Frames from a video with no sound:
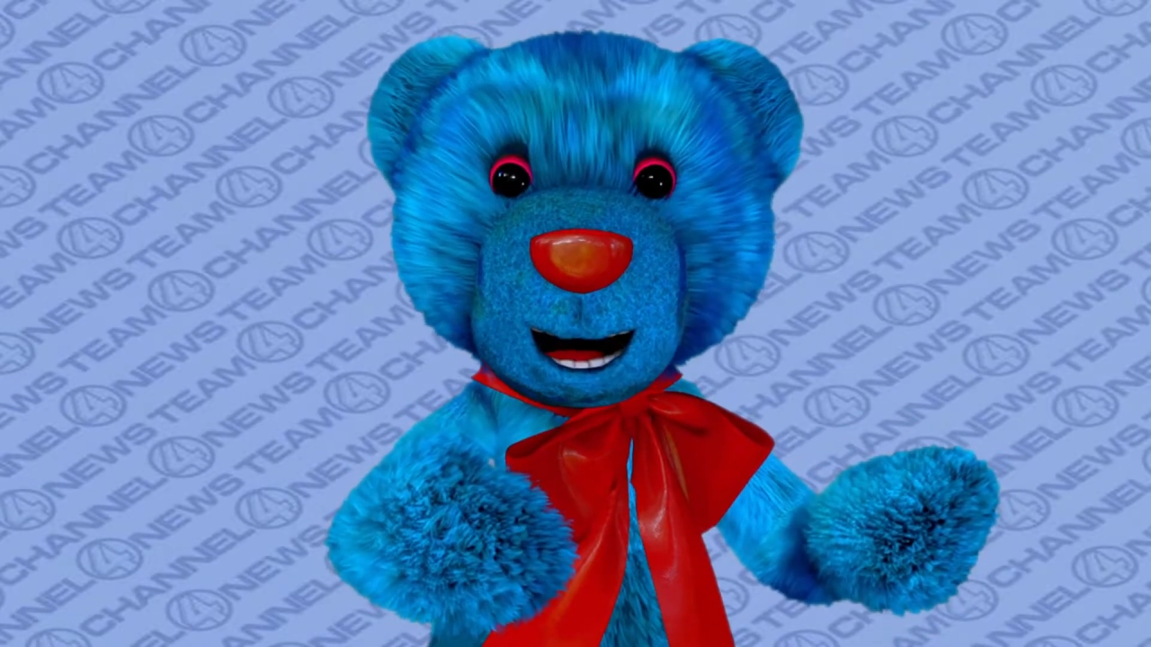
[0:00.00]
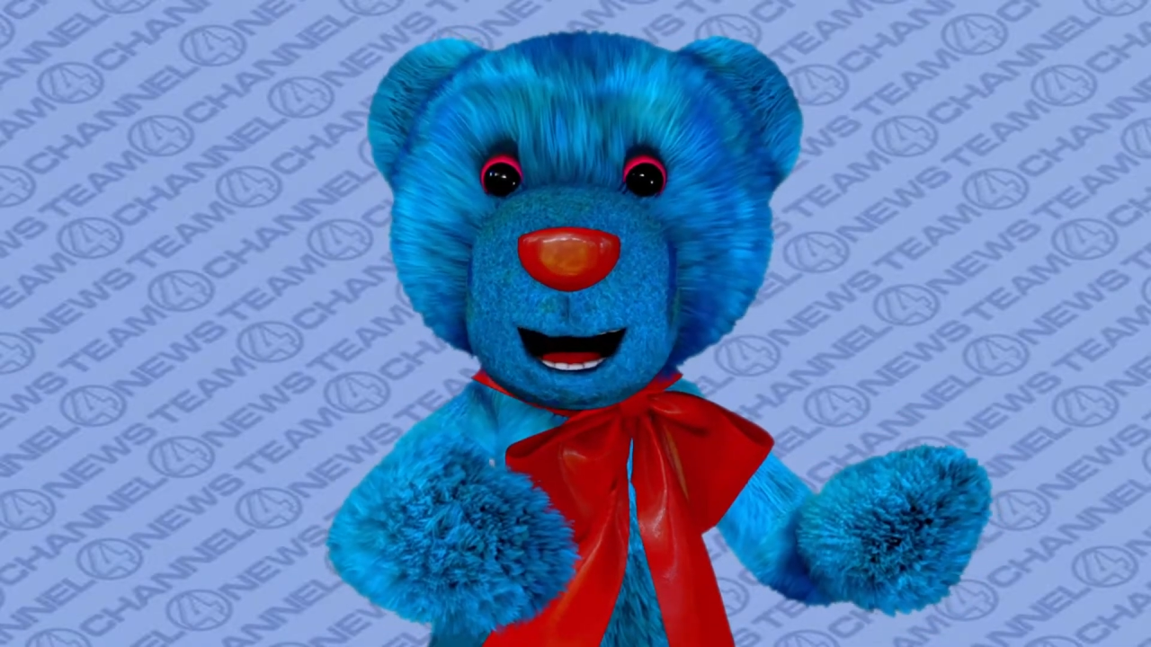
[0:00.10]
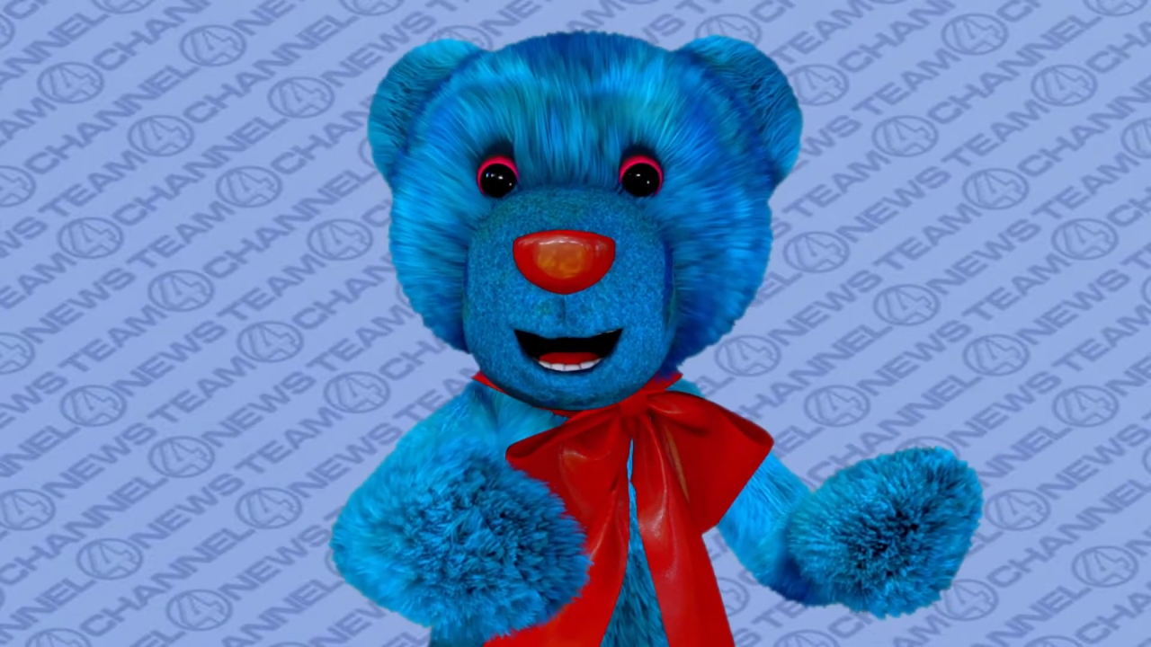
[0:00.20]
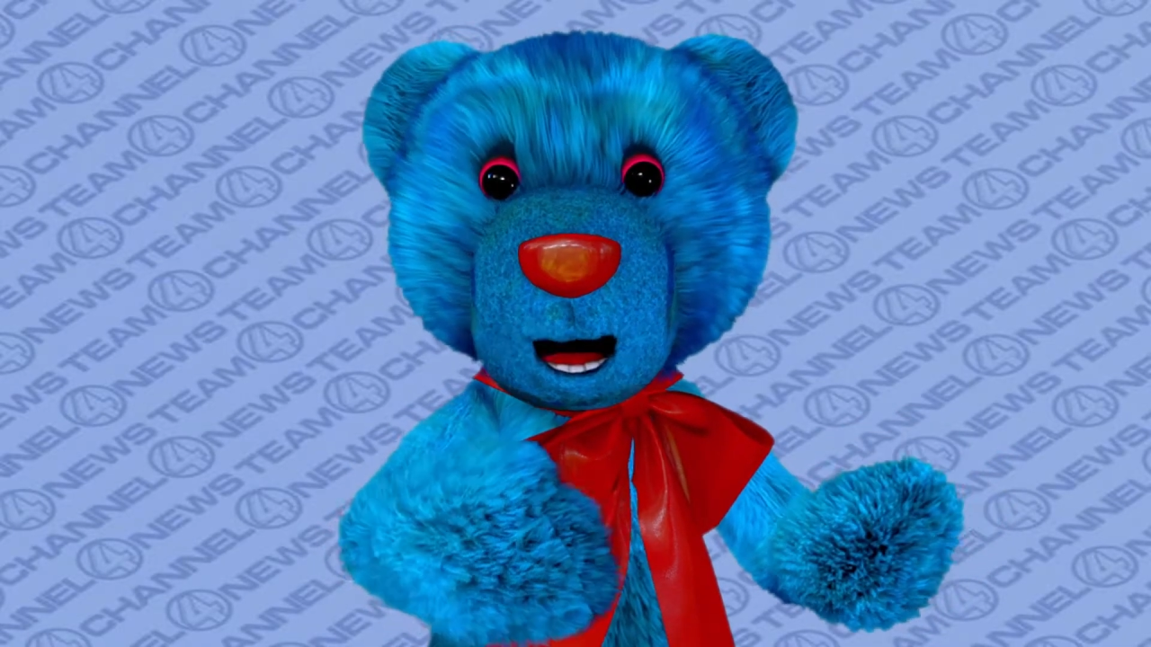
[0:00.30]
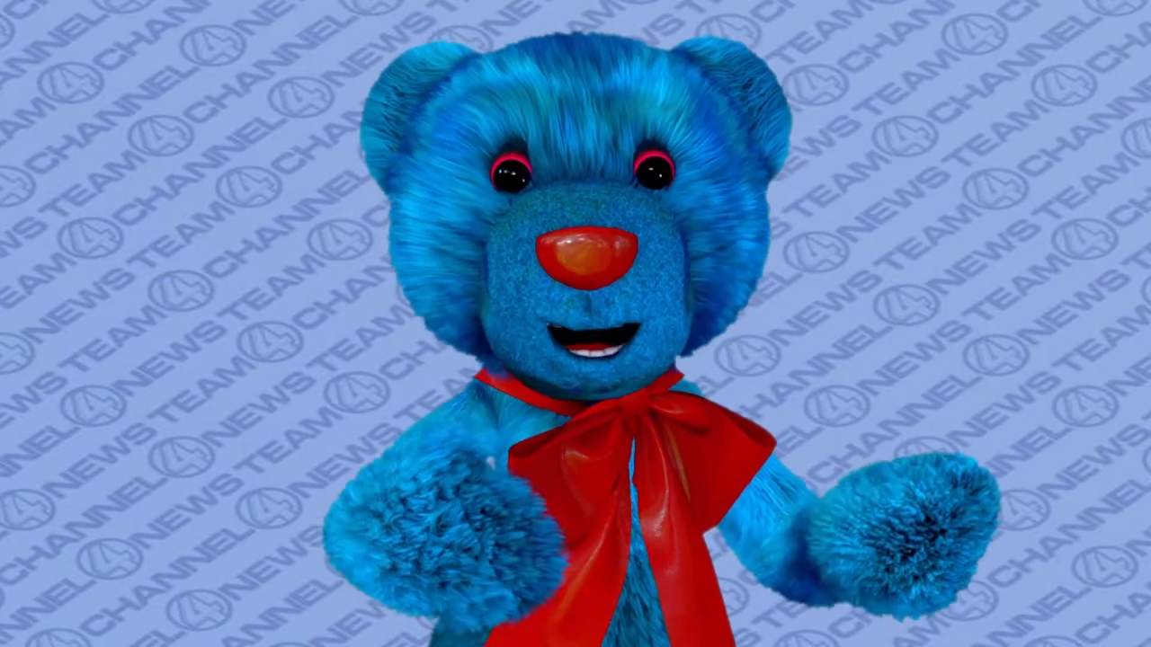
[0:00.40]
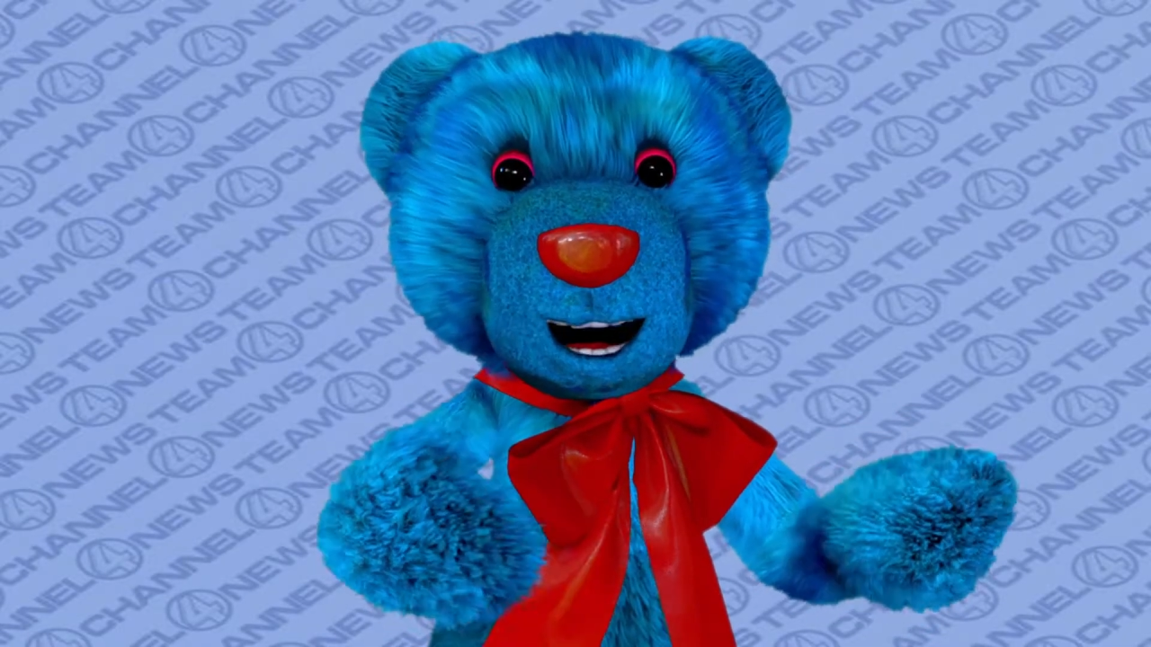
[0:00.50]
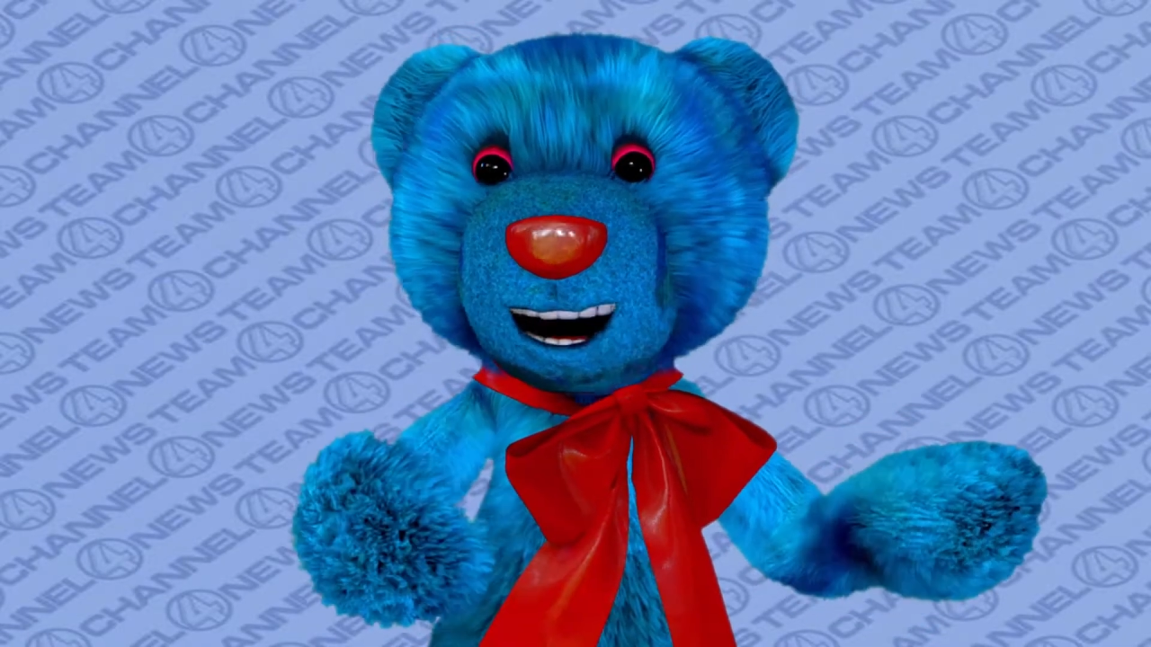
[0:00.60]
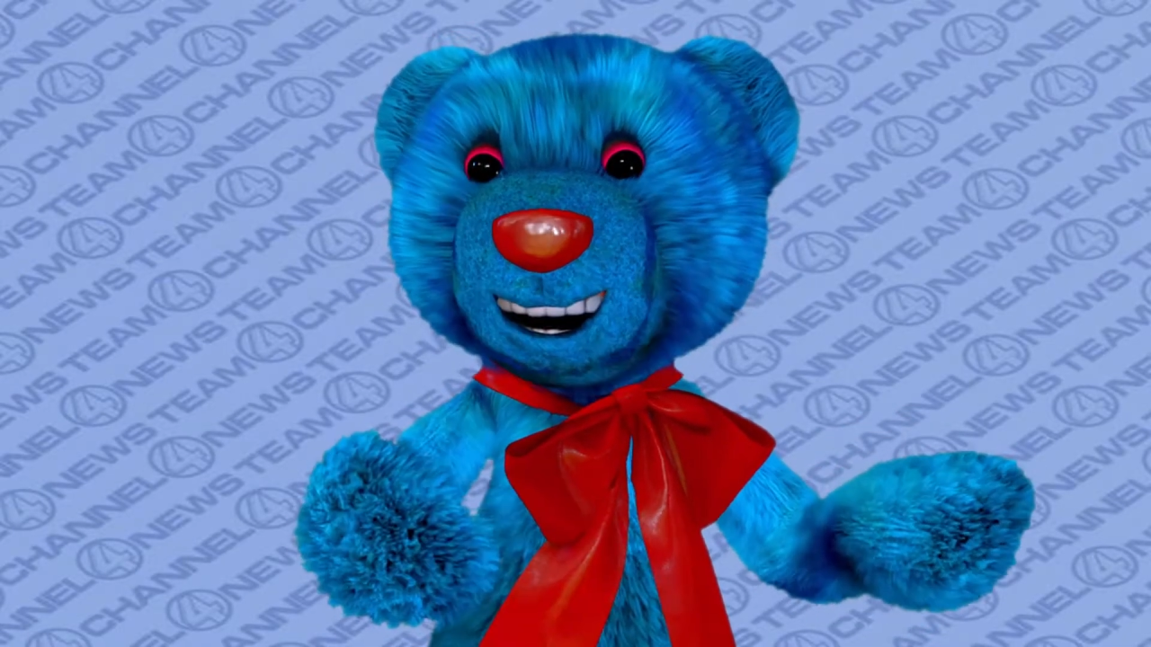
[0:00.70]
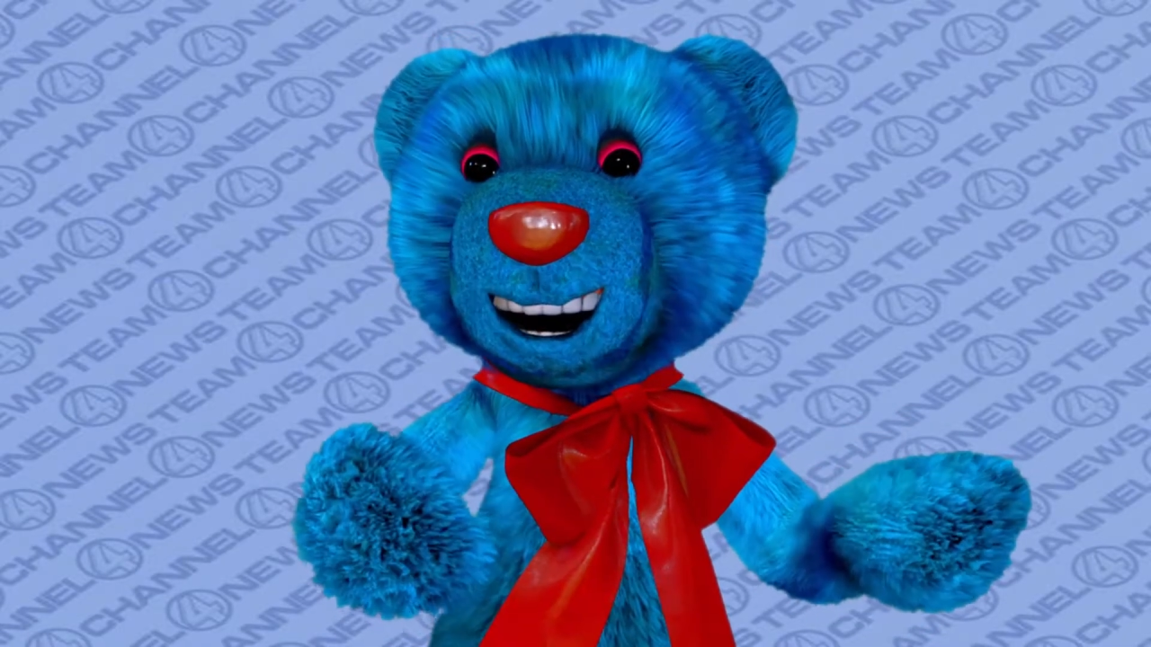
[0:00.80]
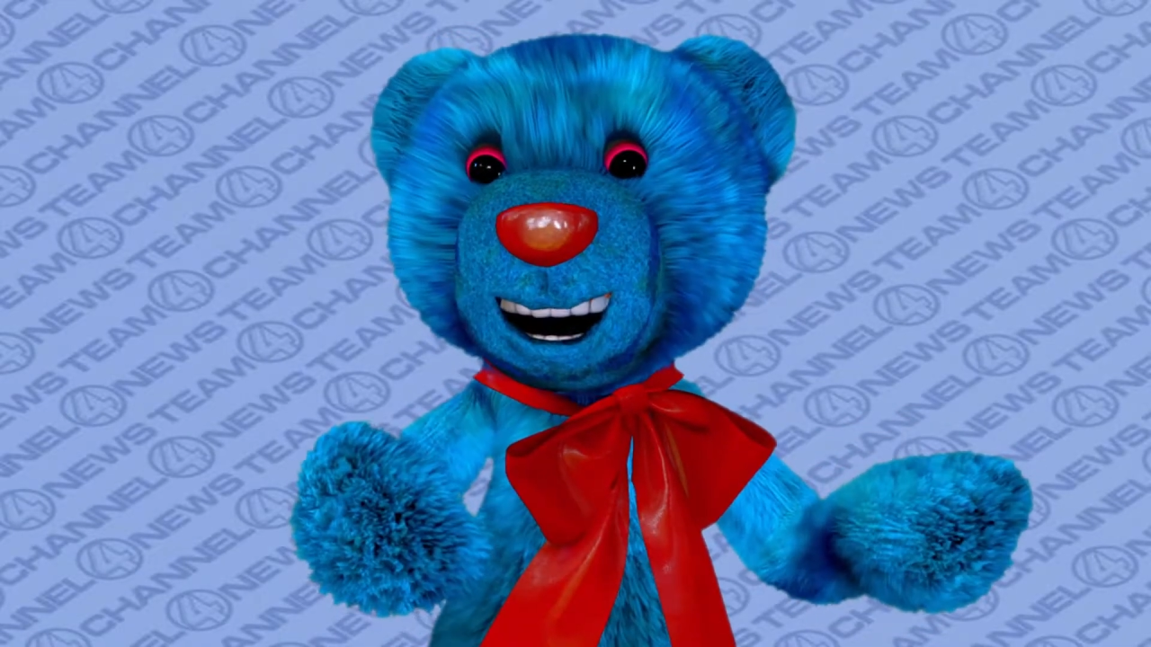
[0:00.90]
I hope you
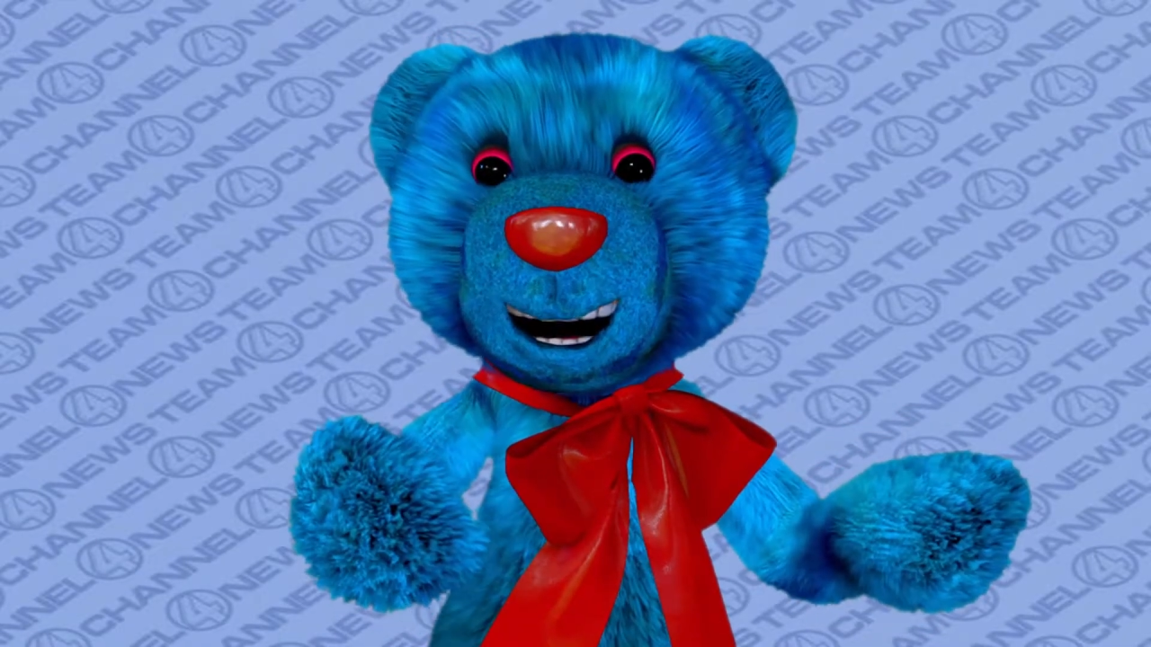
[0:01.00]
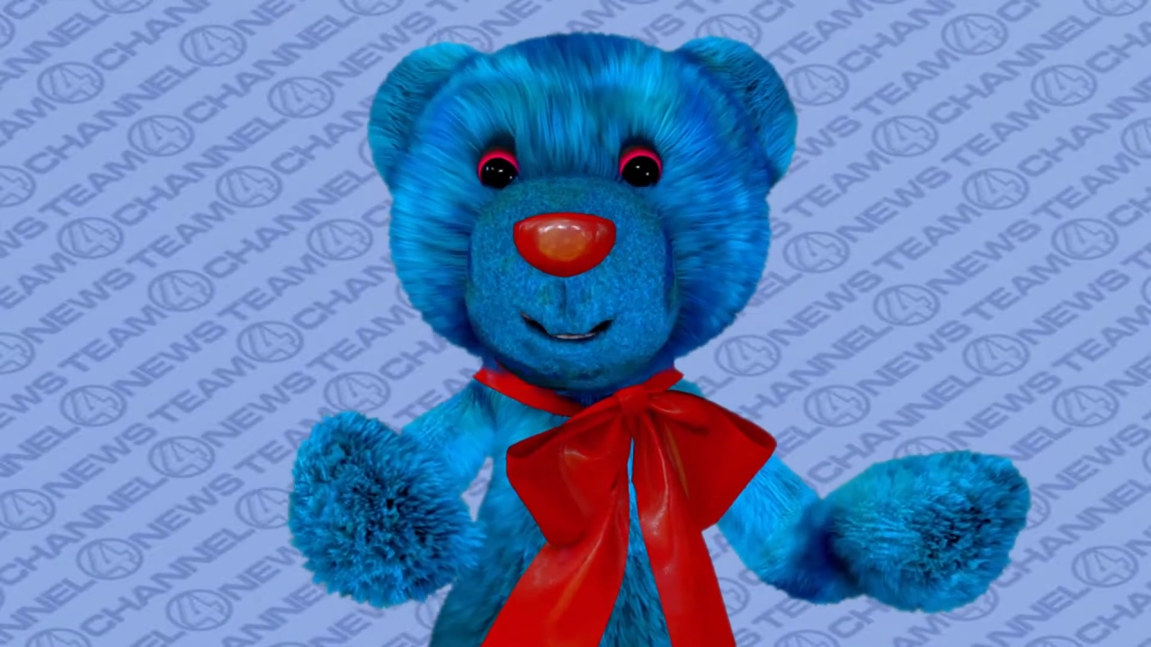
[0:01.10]
guys like it.